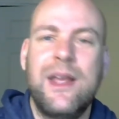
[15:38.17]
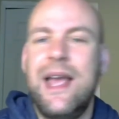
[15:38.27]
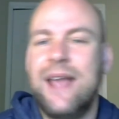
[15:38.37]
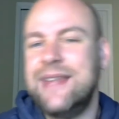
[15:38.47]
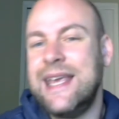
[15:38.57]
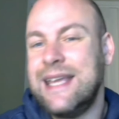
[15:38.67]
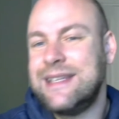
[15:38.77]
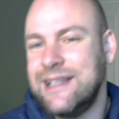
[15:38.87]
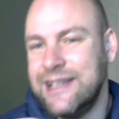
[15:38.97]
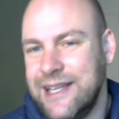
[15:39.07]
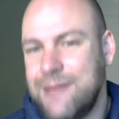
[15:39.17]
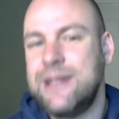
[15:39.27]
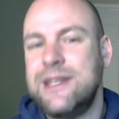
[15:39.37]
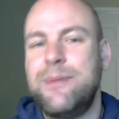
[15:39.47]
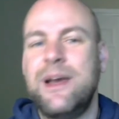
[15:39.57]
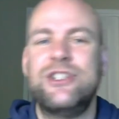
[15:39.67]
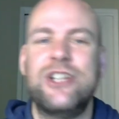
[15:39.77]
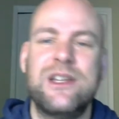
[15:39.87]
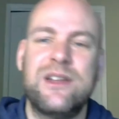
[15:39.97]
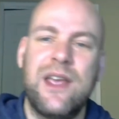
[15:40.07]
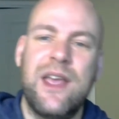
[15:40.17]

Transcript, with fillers: as they get to limit the budget,